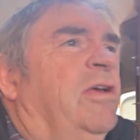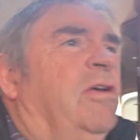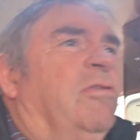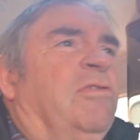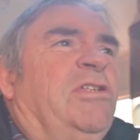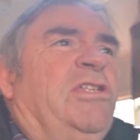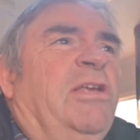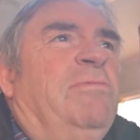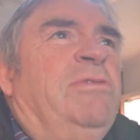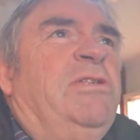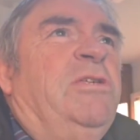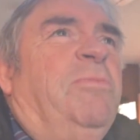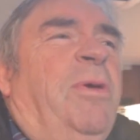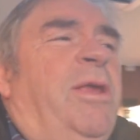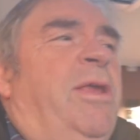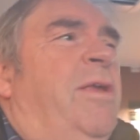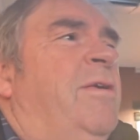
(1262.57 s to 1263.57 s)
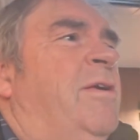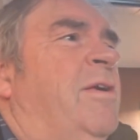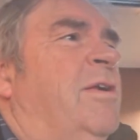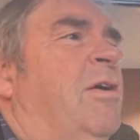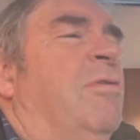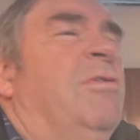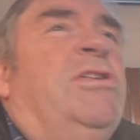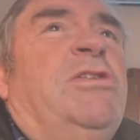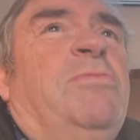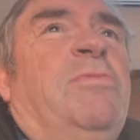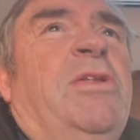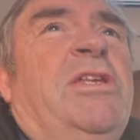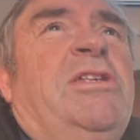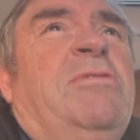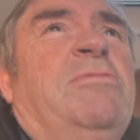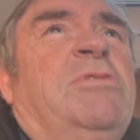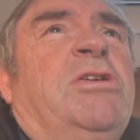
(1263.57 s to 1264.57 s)
Well, it seems to be. Always
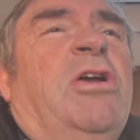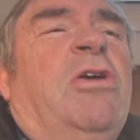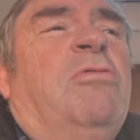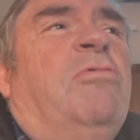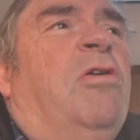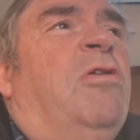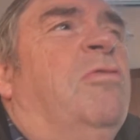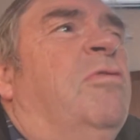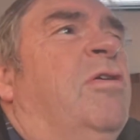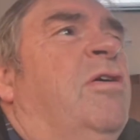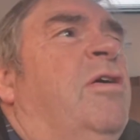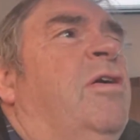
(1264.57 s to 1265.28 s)
something seems to go wrong.